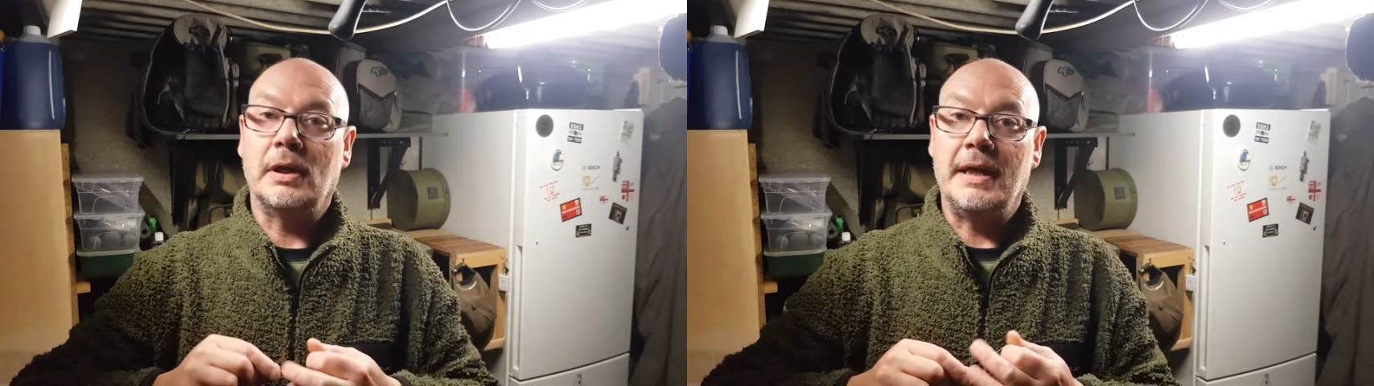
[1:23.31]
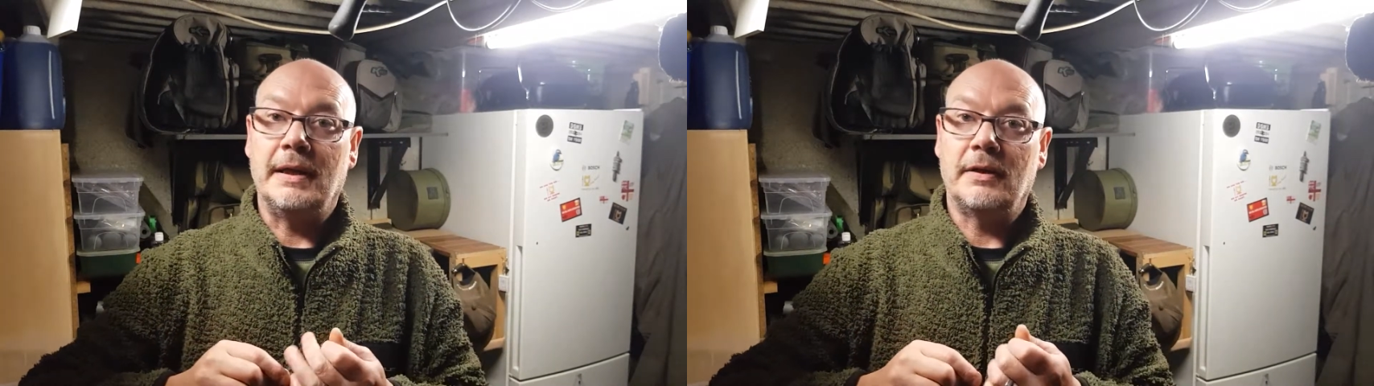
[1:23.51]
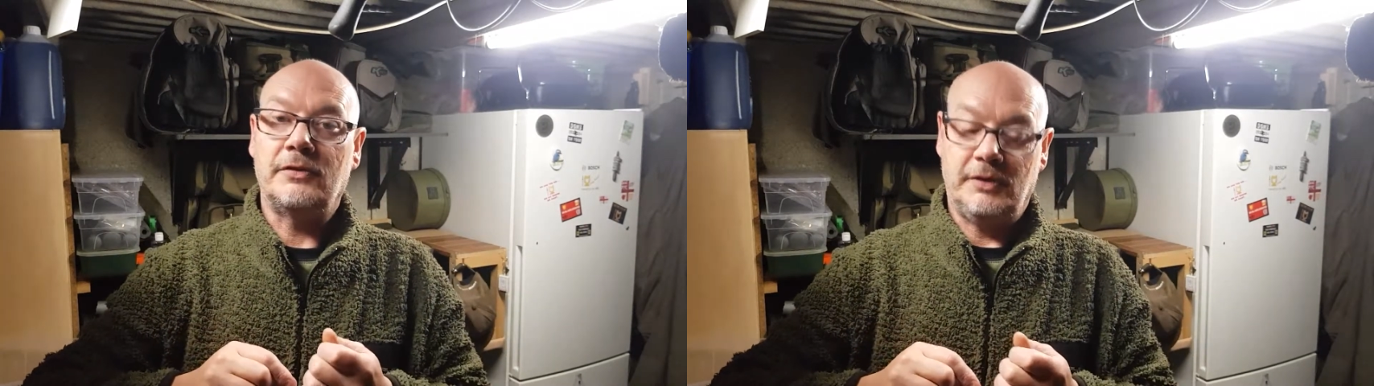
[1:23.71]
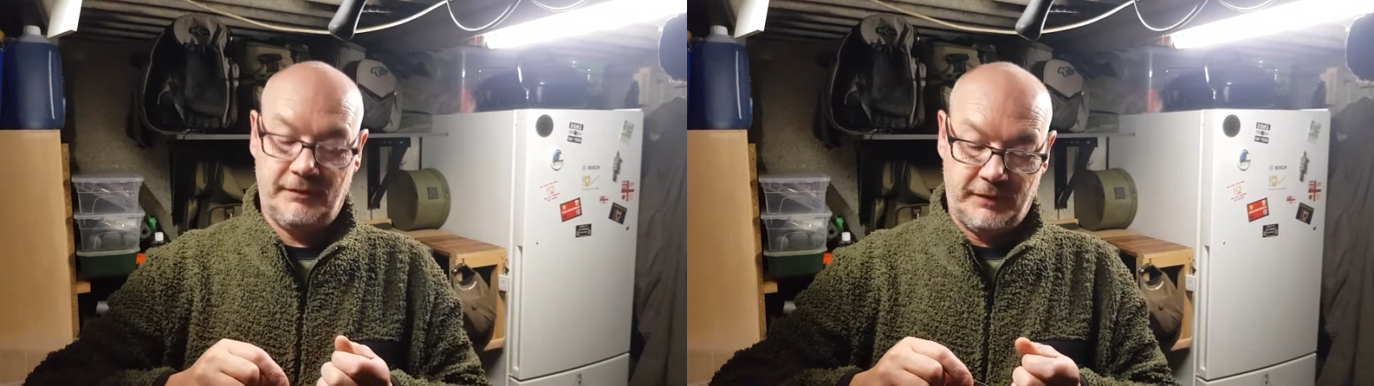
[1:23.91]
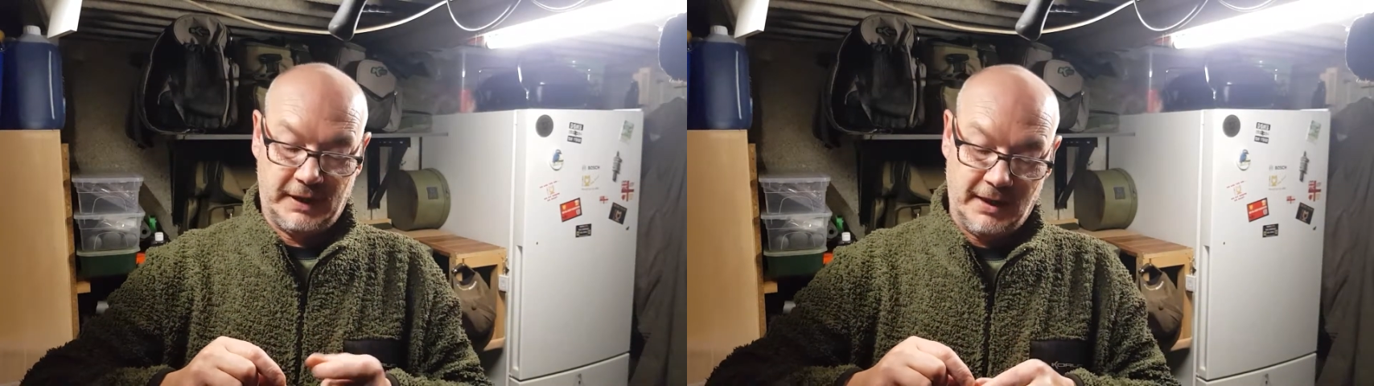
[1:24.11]
links
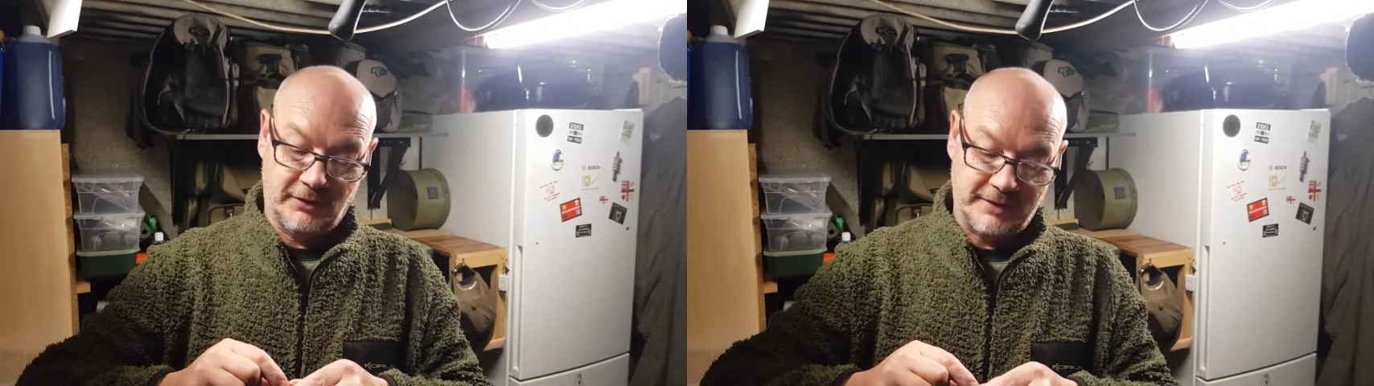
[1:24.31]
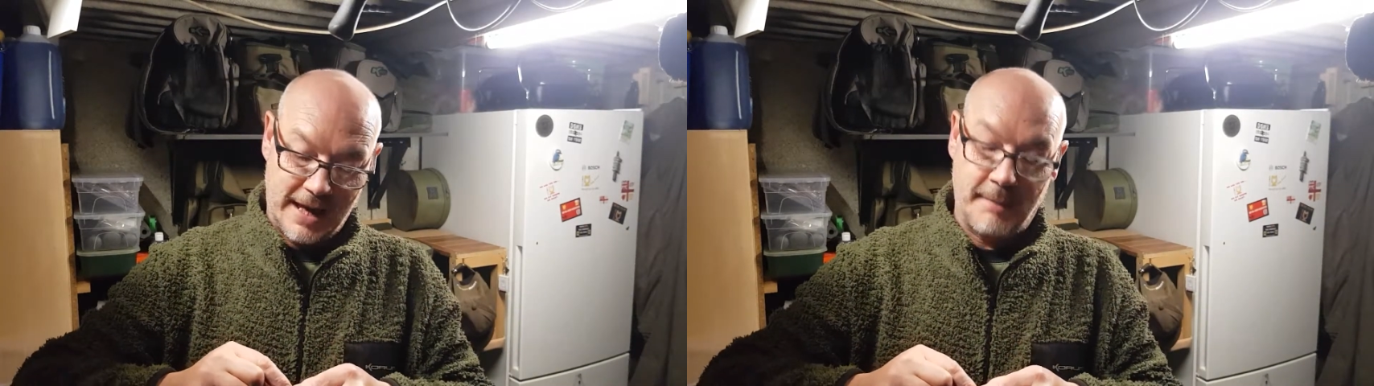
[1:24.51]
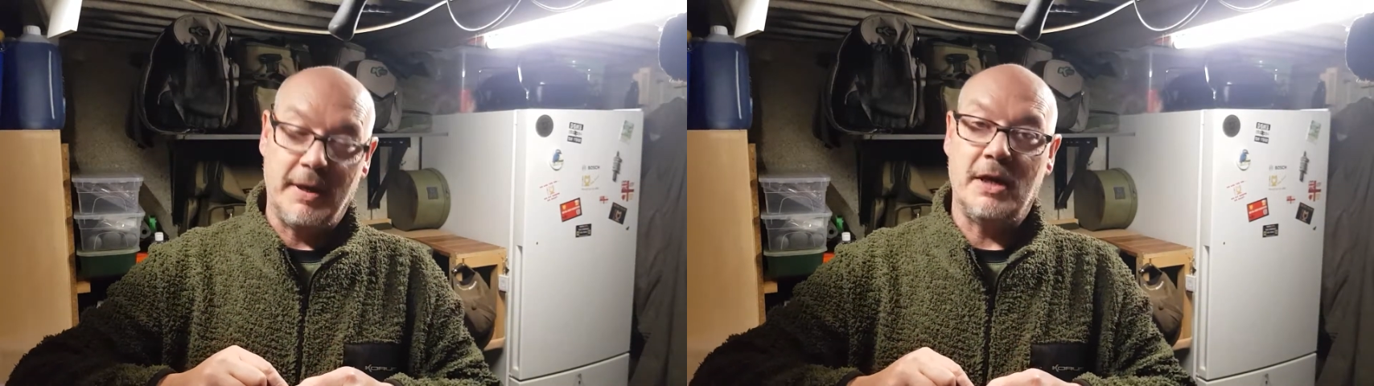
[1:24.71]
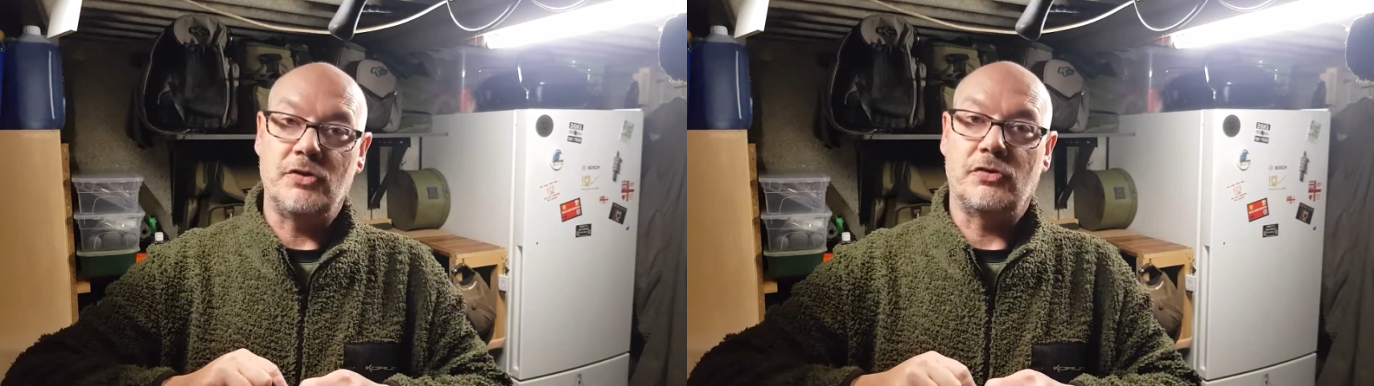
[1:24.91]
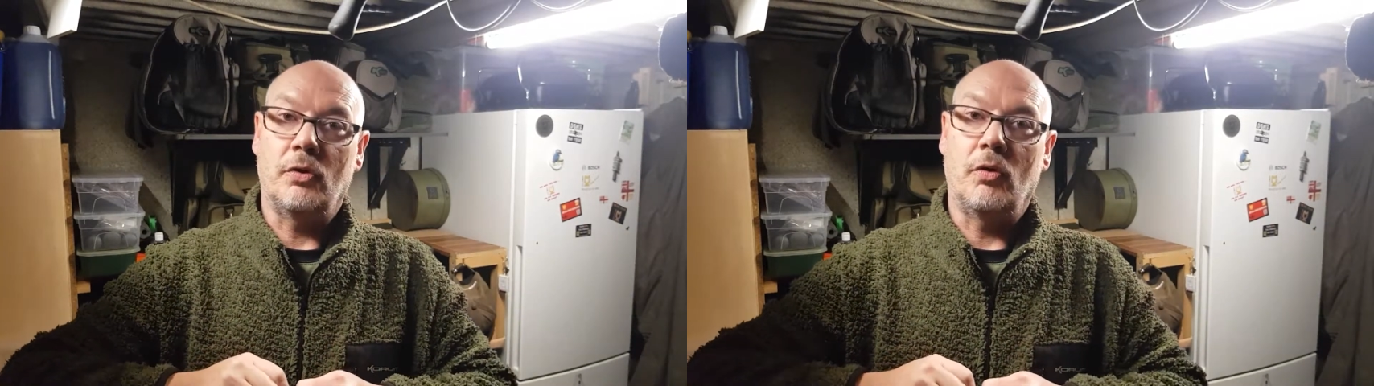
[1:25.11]
if it gets damaged,